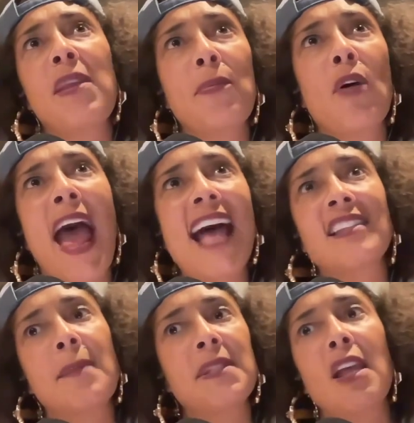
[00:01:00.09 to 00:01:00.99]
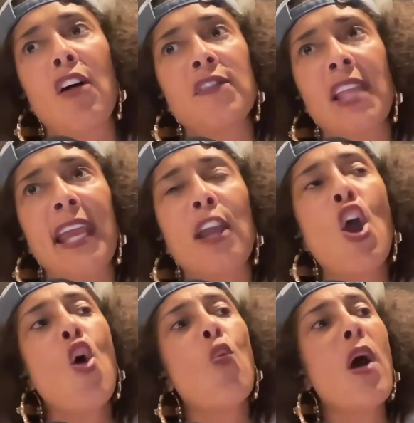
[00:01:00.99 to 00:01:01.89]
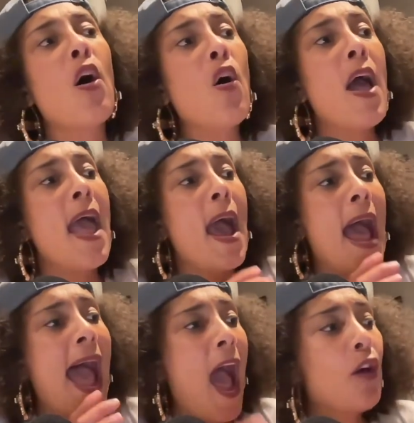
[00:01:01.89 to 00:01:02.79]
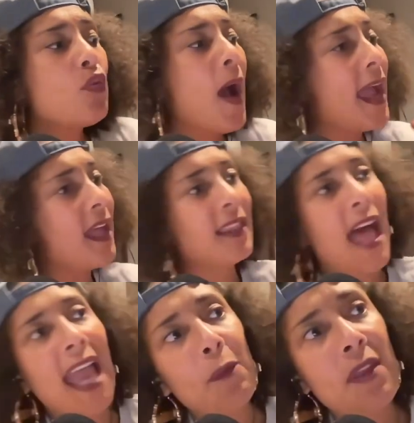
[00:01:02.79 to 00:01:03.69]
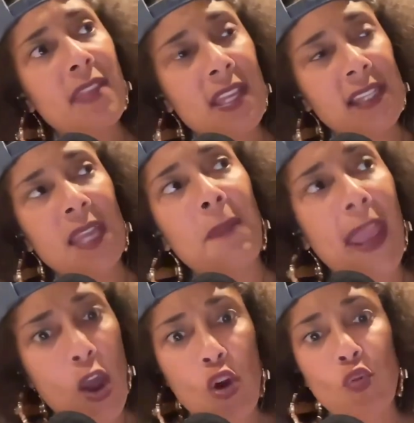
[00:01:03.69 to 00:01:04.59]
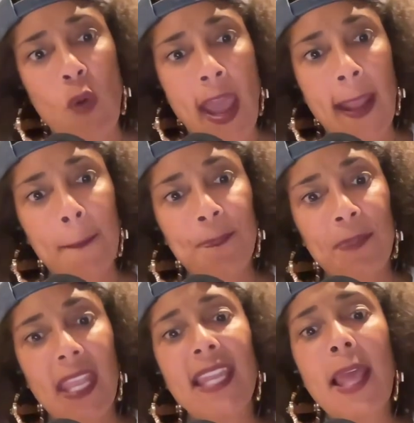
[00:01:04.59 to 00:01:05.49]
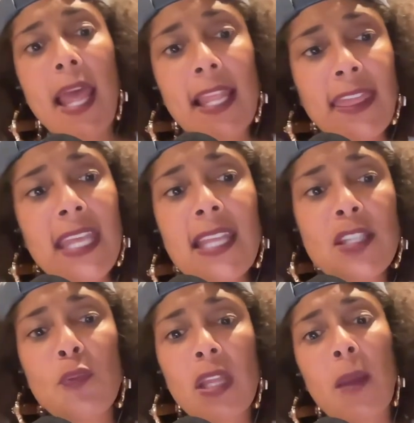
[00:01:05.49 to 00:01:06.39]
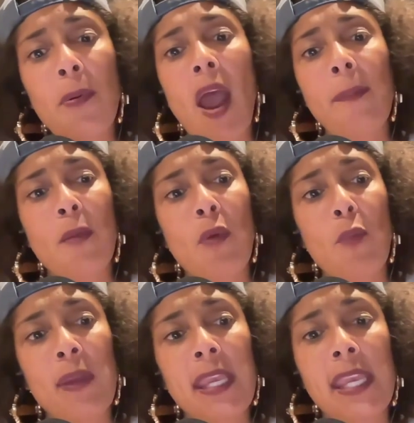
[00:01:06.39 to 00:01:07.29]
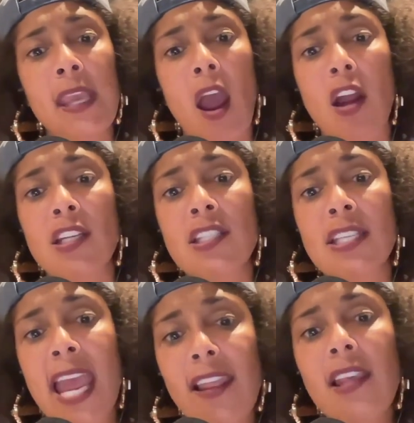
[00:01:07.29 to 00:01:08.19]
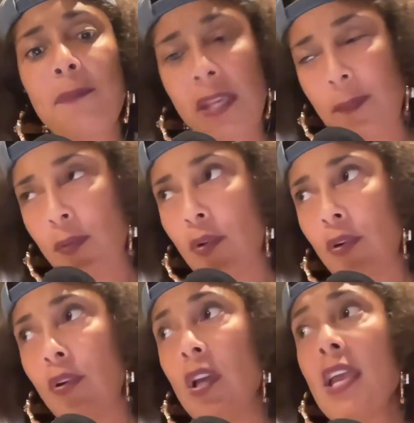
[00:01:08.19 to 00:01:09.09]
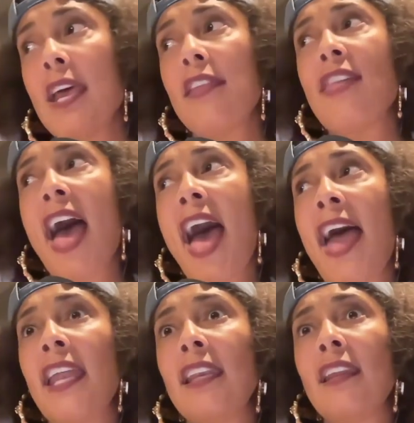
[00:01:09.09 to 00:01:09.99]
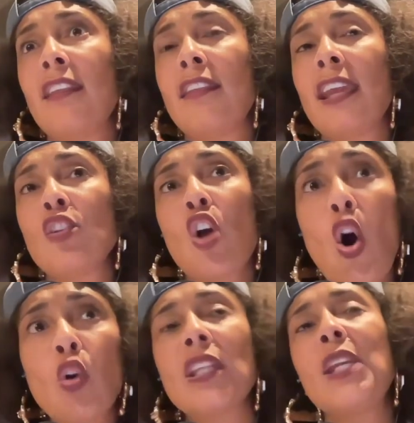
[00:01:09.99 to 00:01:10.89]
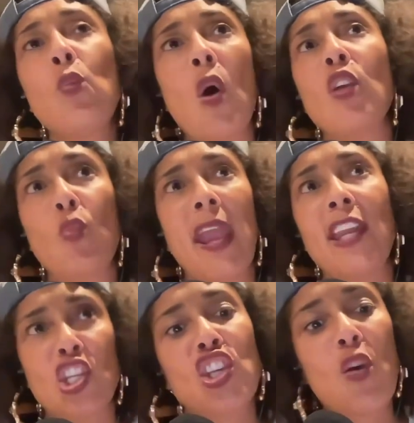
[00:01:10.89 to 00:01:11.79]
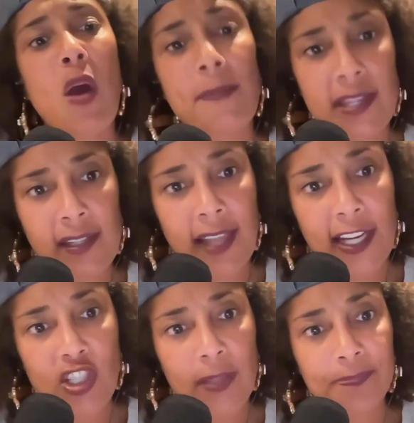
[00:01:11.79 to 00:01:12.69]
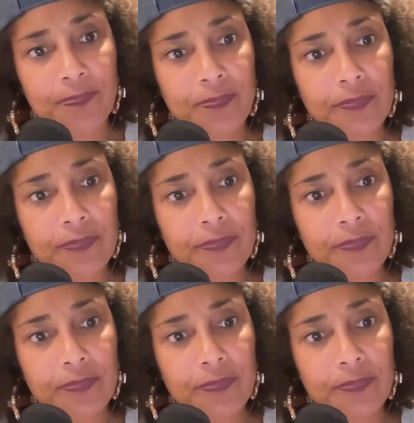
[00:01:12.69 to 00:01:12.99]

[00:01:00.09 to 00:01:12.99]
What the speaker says: people ask themselves like, well, how do I align with this in my own way? And I think that's really a problem when we are telling people that there's only one way to show up this election